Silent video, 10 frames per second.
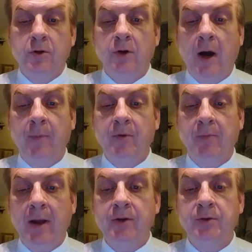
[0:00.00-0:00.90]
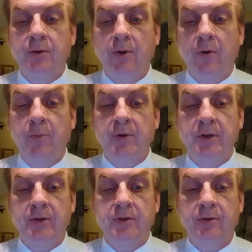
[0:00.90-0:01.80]
to optimize your growth
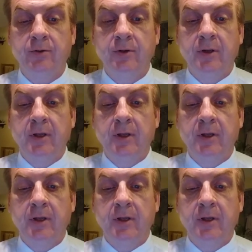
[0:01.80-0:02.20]
potential